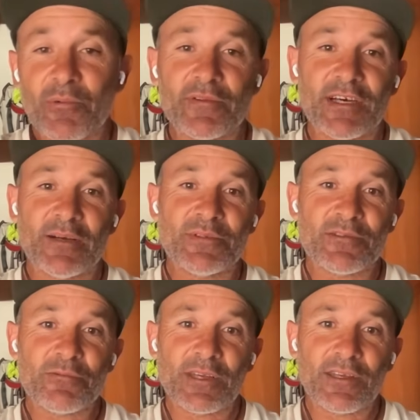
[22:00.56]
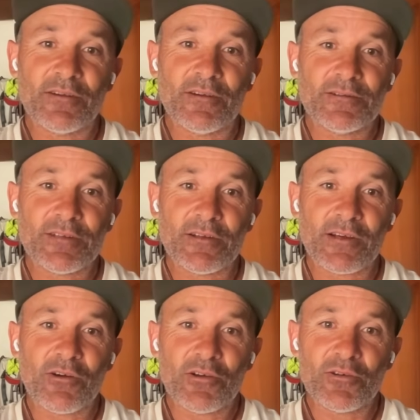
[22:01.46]
of times this week, so I
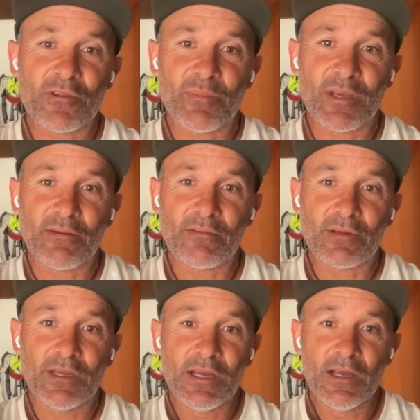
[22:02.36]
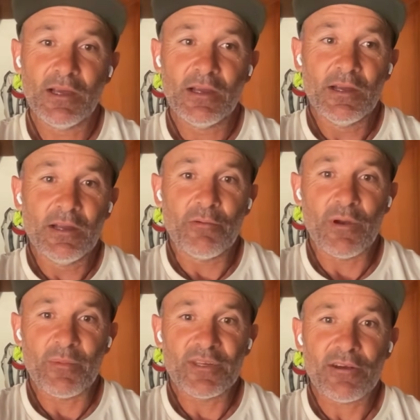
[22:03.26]
can't do the big
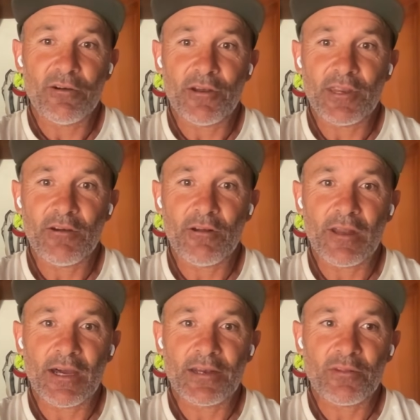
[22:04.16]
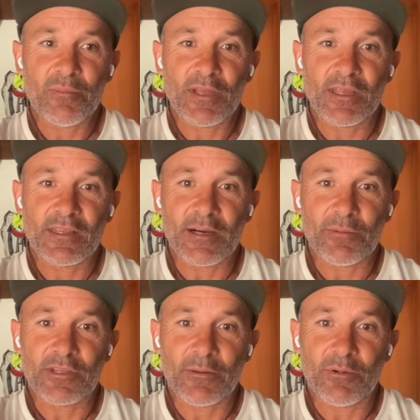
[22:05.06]
Remy Tiron hero line of the big
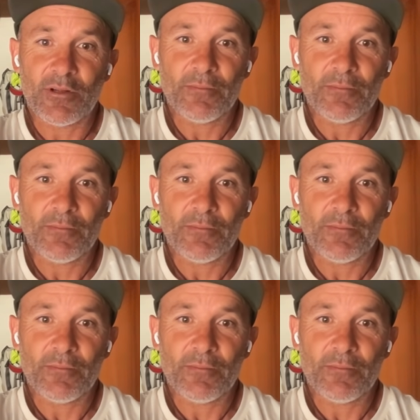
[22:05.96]
double.